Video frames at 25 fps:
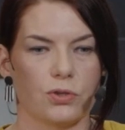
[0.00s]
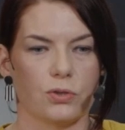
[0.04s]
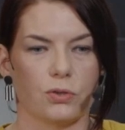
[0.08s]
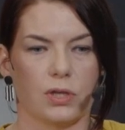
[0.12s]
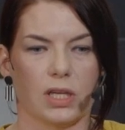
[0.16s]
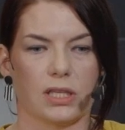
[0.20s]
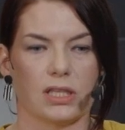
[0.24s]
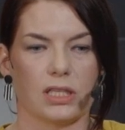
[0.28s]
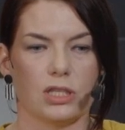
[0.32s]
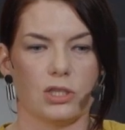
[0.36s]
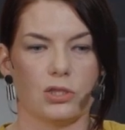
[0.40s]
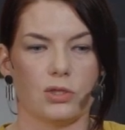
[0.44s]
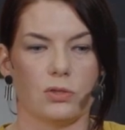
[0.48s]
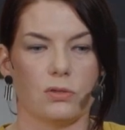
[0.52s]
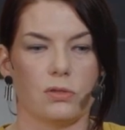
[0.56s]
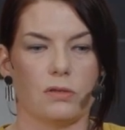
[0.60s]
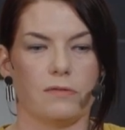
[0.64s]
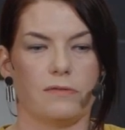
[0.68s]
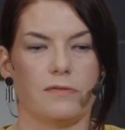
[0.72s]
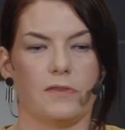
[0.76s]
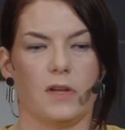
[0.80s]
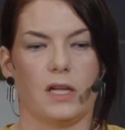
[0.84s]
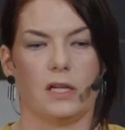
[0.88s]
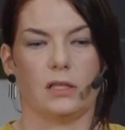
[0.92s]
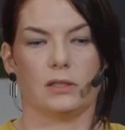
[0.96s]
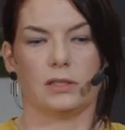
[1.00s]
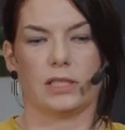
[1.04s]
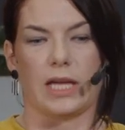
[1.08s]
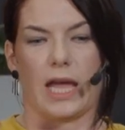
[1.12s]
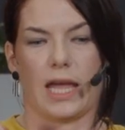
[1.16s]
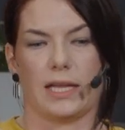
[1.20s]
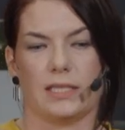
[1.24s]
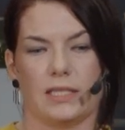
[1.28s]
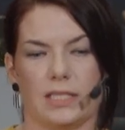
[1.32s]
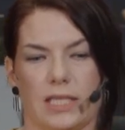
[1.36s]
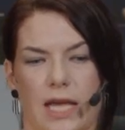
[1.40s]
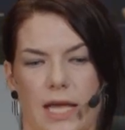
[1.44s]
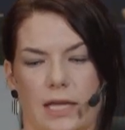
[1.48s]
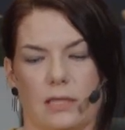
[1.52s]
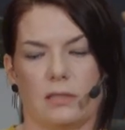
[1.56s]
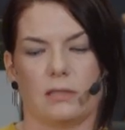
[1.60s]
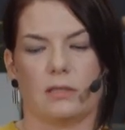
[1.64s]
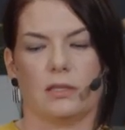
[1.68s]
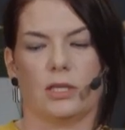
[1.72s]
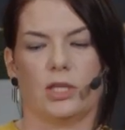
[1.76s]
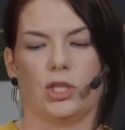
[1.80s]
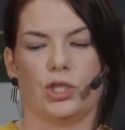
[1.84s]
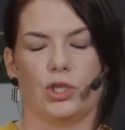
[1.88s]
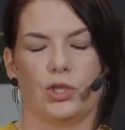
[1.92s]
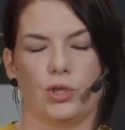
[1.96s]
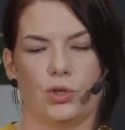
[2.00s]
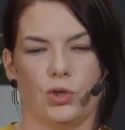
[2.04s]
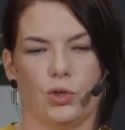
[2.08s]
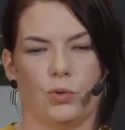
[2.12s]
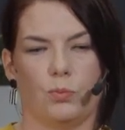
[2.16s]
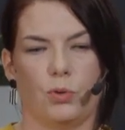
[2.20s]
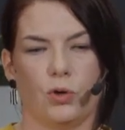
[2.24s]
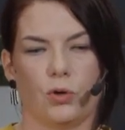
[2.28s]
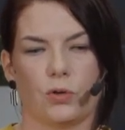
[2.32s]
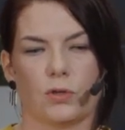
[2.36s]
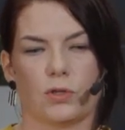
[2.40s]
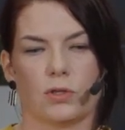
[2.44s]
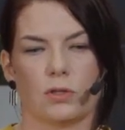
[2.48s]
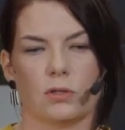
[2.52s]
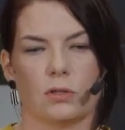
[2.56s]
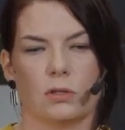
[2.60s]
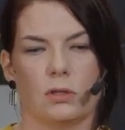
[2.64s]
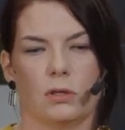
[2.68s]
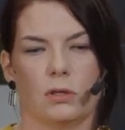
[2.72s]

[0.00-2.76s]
to get into the field and then two books.